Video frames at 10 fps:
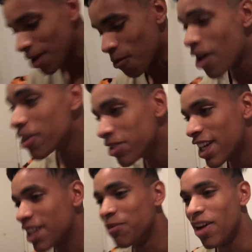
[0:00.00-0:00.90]
why not
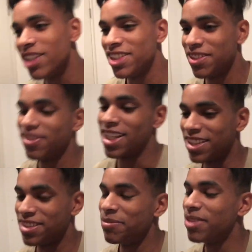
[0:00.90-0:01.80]
take advantage of like the
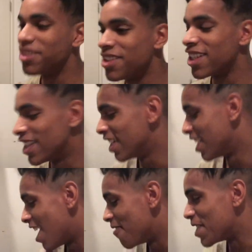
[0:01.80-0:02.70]
simplest thing?
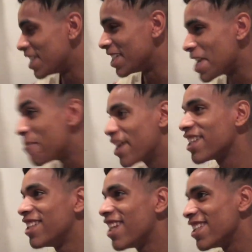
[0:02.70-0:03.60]
I mean, yeah, back
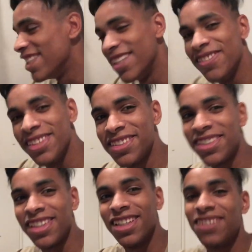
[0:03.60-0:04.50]
in the day, you know, we used
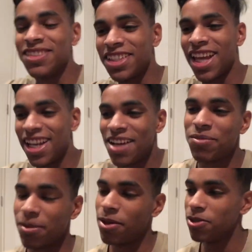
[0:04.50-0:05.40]
to obviously hand out
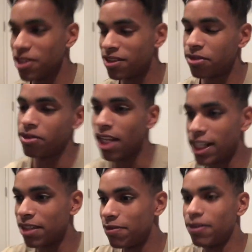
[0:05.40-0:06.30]
promotions through like
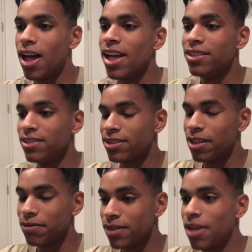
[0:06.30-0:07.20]
flyers and
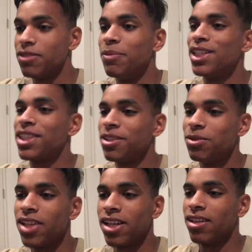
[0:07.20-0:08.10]
stuff. Now it's basically all
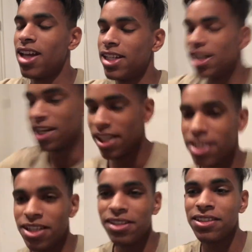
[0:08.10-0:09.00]
done online.
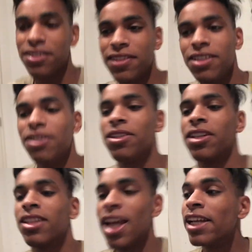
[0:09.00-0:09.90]
You know, there's still your
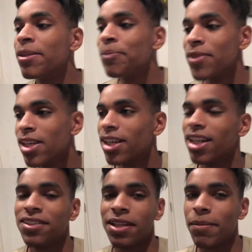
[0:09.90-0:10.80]
like
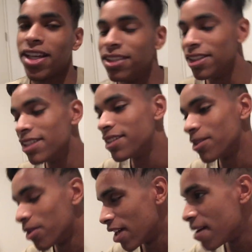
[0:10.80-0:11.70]
classic magazines
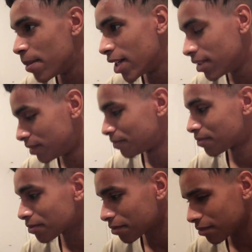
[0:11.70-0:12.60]
and all that, but
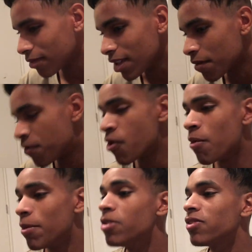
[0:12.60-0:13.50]
for
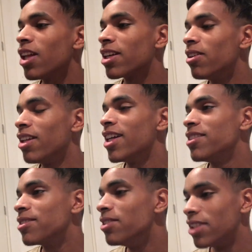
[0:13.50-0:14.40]
most like online
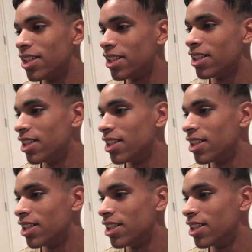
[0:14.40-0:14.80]
stores and